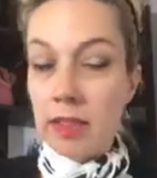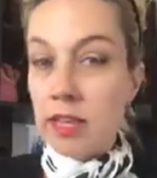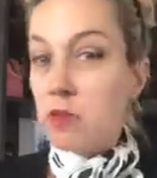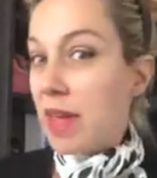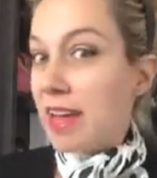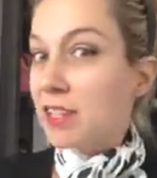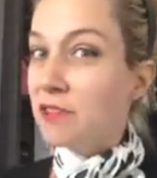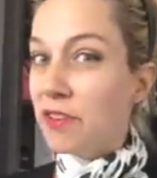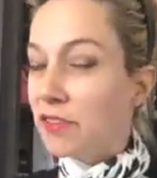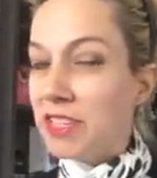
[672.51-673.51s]
Like, you can't
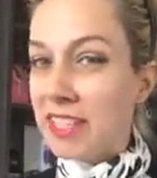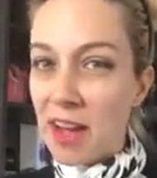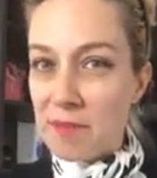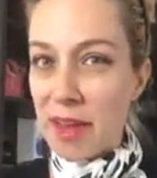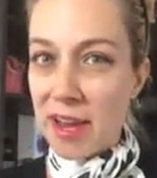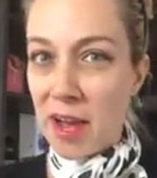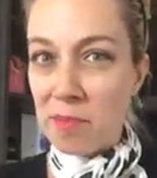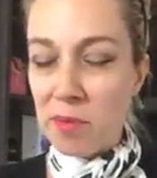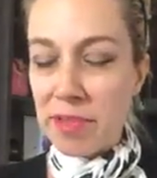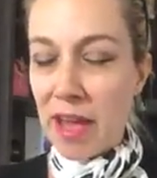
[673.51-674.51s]
do 50 style
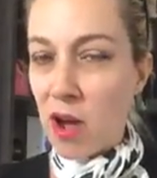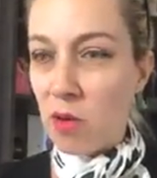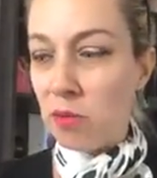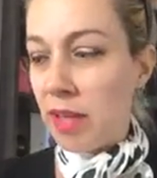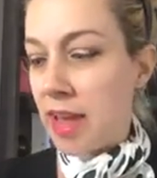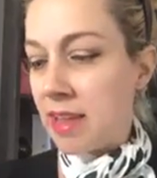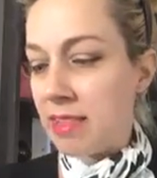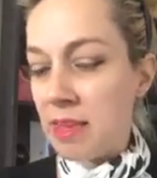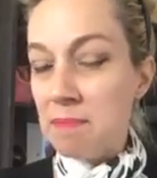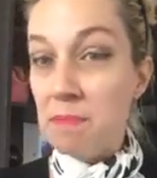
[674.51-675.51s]
makeup without
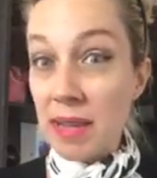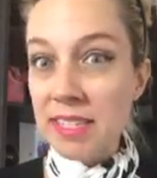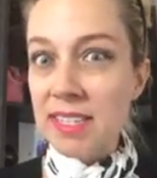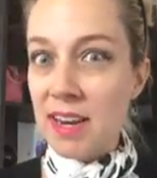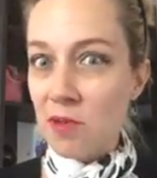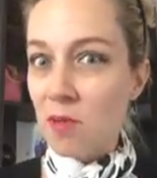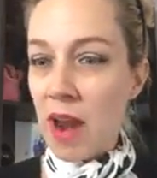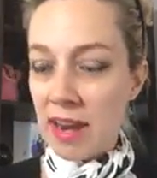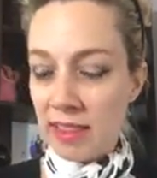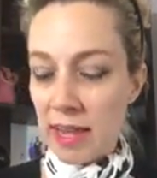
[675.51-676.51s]
like the bustin'
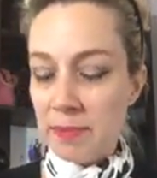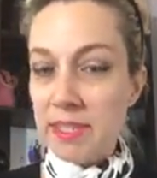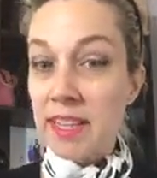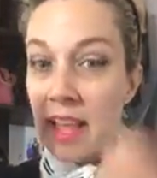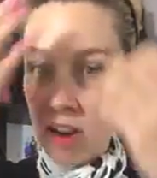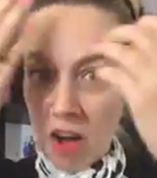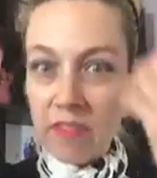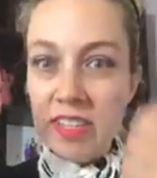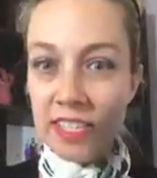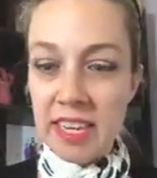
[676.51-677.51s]
red lips and then
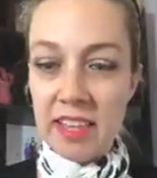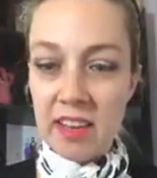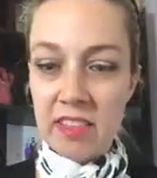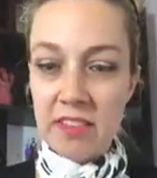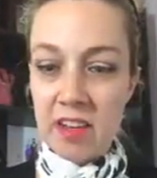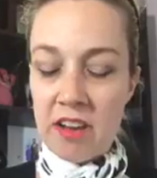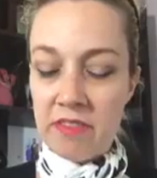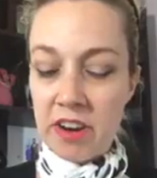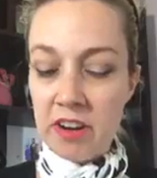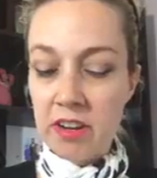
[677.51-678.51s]
obviously the
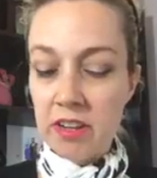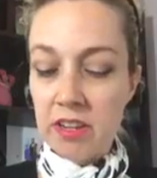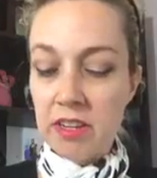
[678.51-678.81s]
cover.